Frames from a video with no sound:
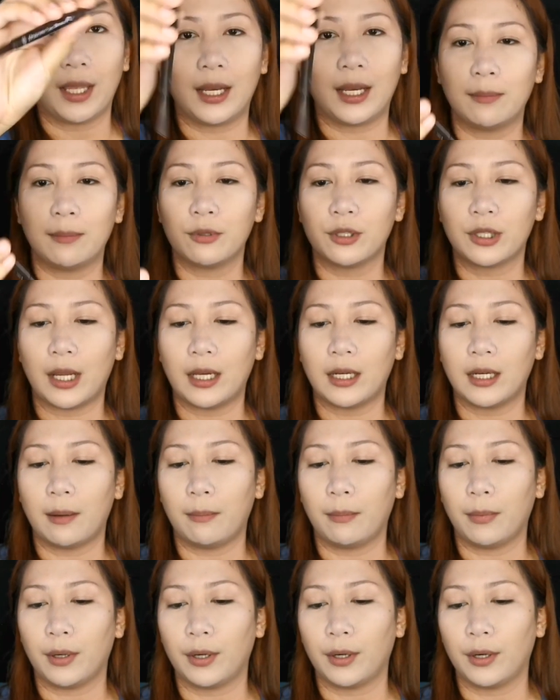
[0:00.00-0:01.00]
And I'm shade
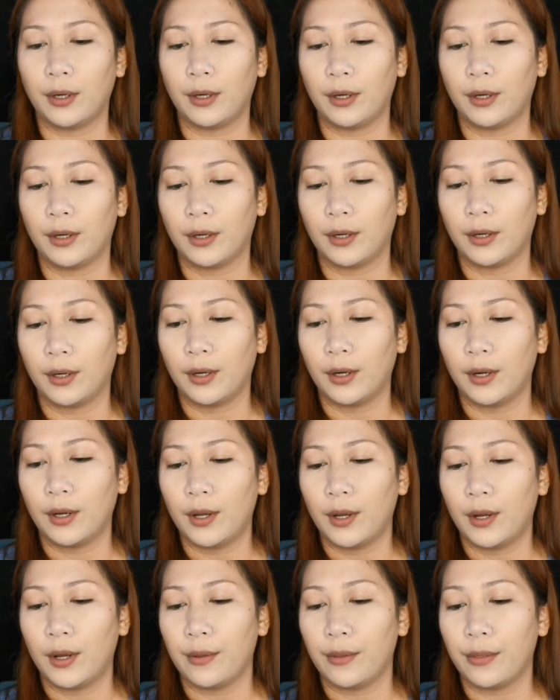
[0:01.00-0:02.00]
number
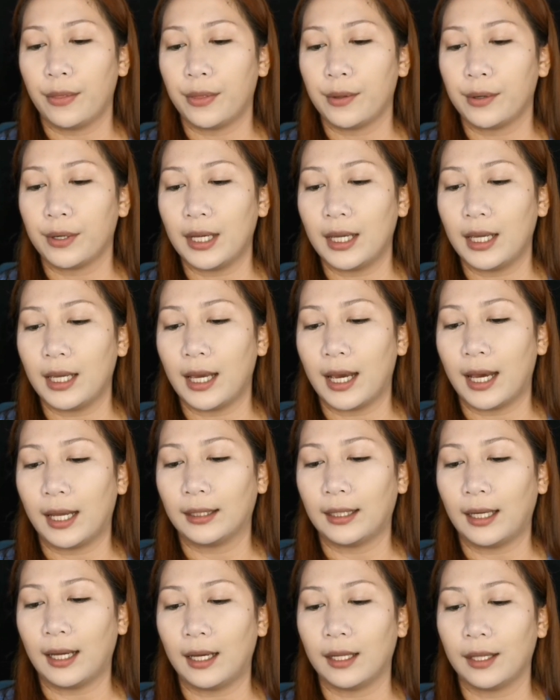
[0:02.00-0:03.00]
3
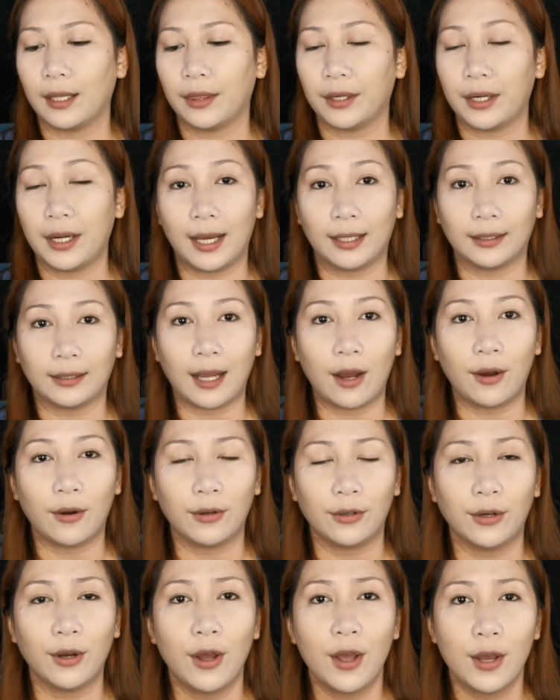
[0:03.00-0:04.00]
yata. 3 yata
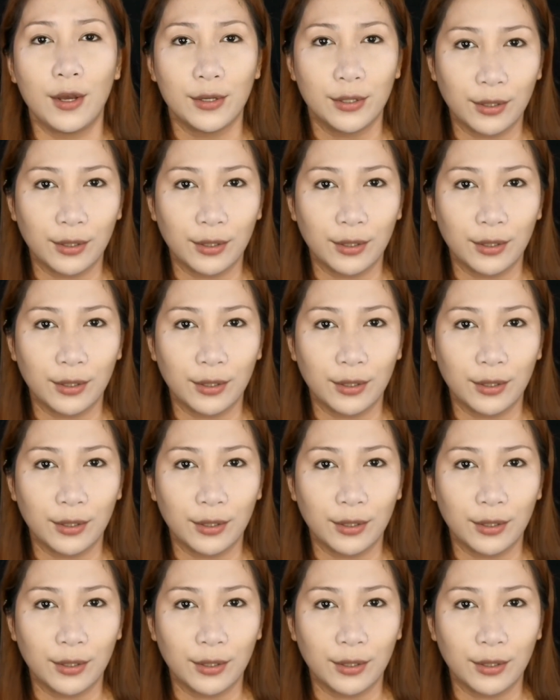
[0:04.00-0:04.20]
ako, no?